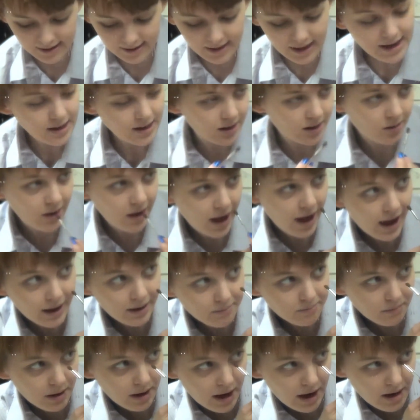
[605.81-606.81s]
thank you,
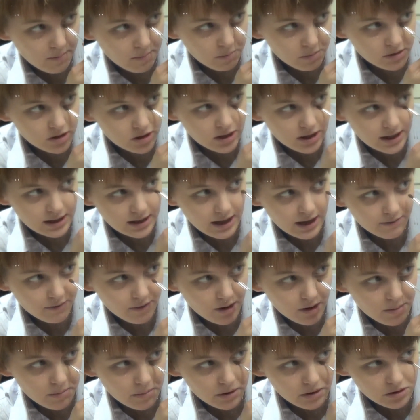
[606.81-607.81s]
cat. I appreciate that
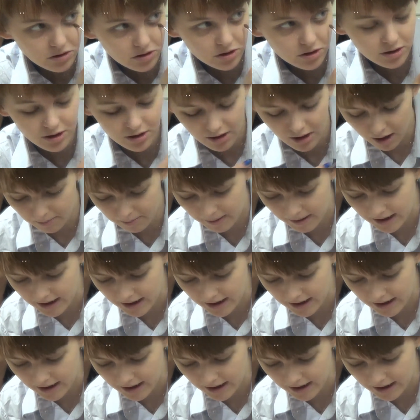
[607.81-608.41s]
very much. I'll buy